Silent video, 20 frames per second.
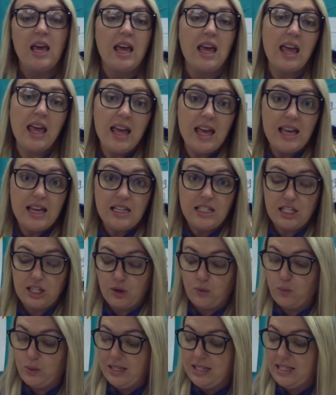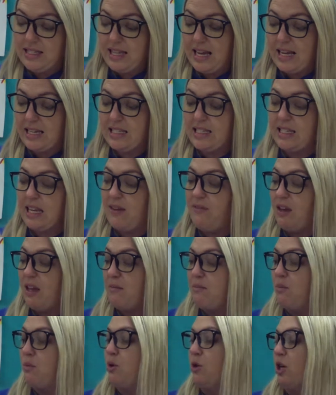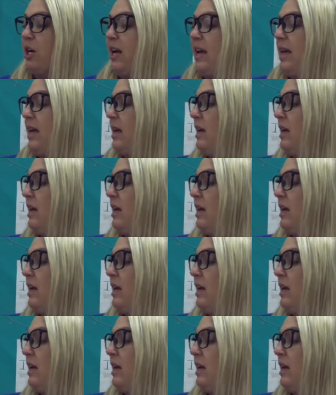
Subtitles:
It was Thanksgiving morning.